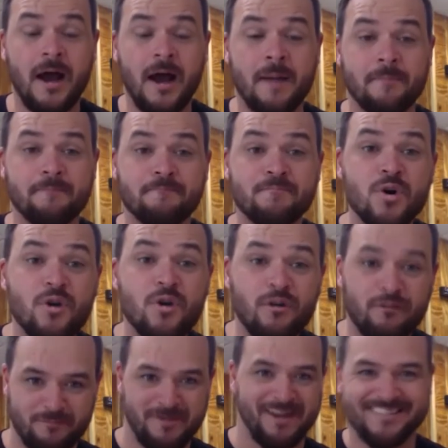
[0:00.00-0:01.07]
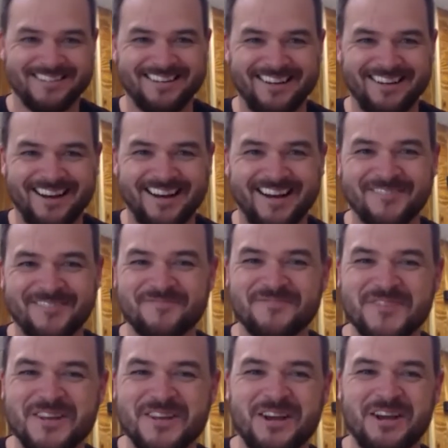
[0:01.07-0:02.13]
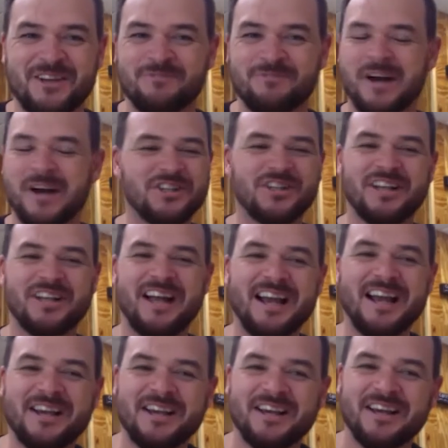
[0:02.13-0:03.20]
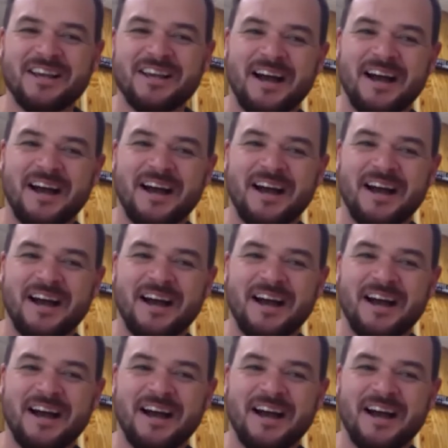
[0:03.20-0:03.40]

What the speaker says: movement, and much like